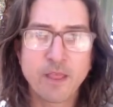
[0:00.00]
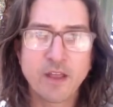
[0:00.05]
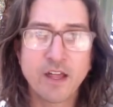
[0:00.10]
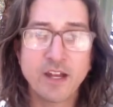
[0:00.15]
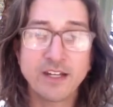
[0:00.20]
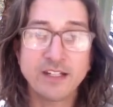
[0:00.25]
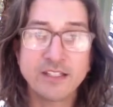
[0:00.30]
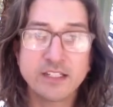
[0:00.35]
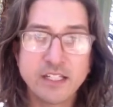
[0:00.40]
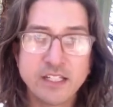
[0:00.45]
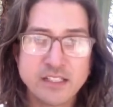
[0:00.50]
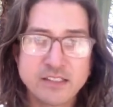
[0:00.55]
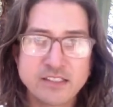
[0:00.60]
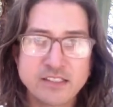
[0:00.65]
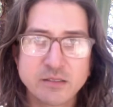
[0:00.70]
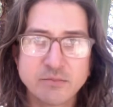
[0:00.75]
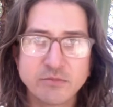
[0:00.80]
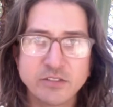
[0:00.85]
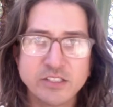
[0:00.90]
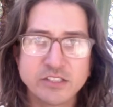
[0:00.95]
And indeed,
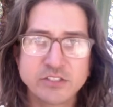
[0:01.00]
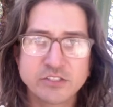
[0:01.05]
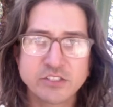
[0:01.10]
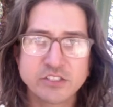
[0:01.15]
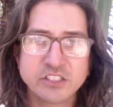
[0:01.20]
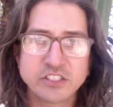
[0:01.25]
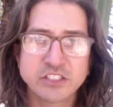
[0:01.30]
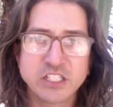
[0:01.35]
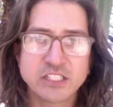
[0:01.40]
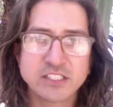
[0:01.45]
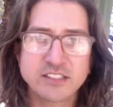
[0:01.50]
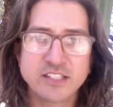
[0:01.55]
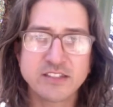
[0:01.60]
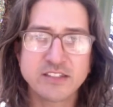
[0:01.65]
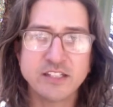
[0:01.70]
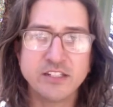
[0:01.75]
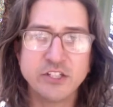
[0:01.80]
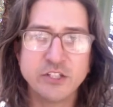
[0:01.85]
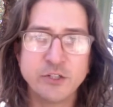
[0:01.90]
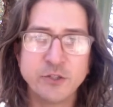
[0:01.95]
some research suggests that
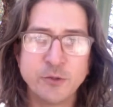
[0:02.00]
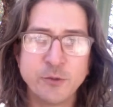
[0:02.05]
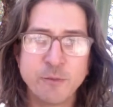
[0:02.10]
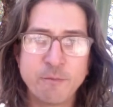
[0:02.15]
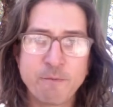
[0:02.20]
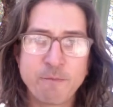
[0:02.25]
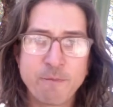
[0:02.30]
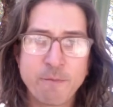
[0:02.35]
they do.